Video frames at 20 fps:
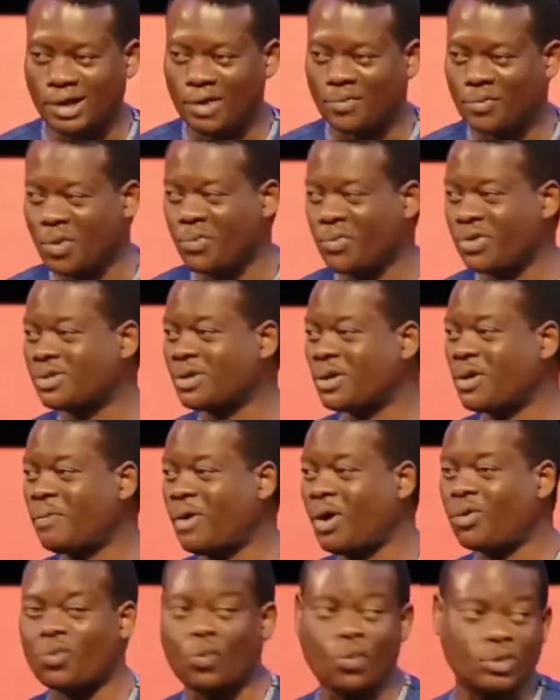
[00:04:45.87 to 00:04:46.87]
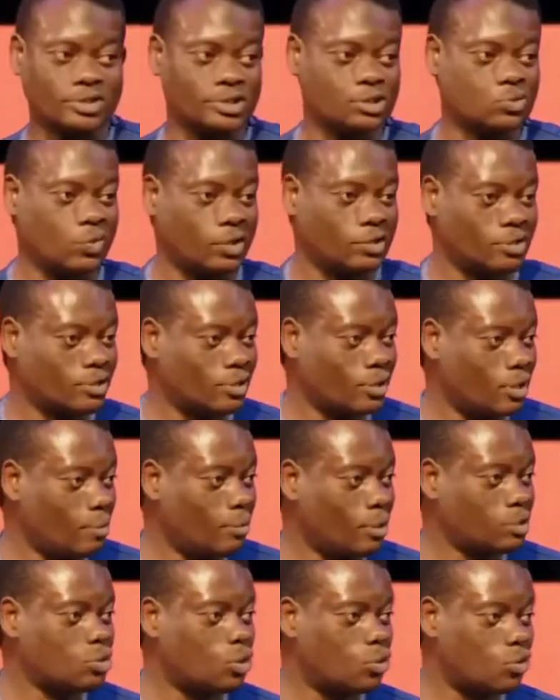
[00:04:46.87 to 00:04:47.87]
and when we talk about watches, we are not talking
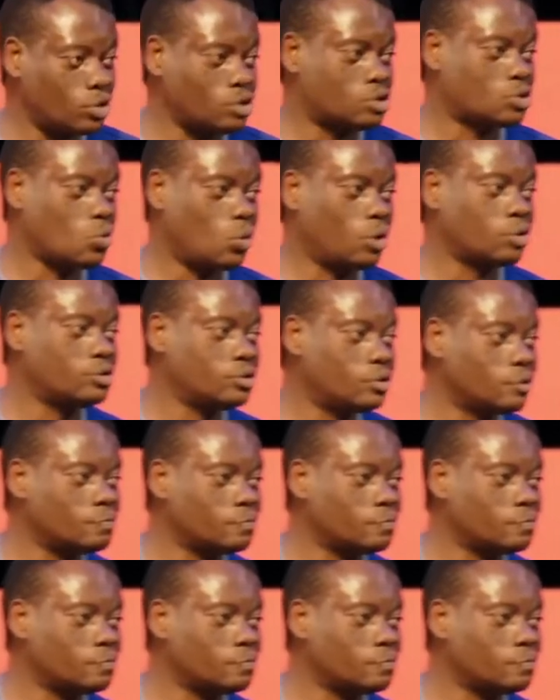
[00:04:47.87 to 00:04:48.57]
about your wristwatch.